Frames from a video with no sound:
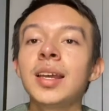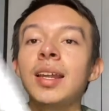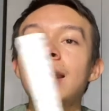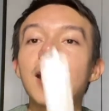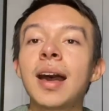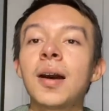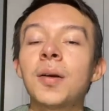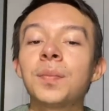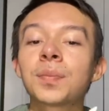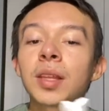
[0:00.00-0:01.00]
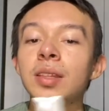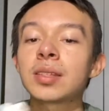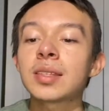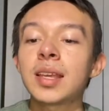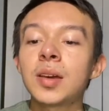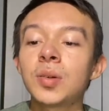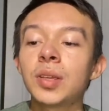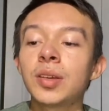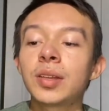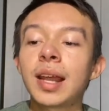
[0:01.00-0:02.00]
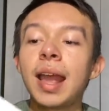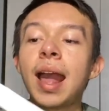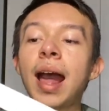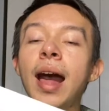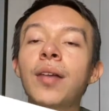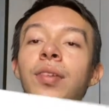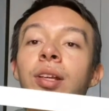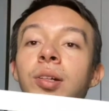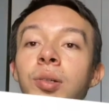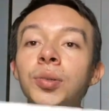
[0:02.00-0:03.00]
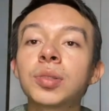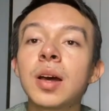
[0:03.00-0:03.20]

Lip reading: Now, the scale here that I have includes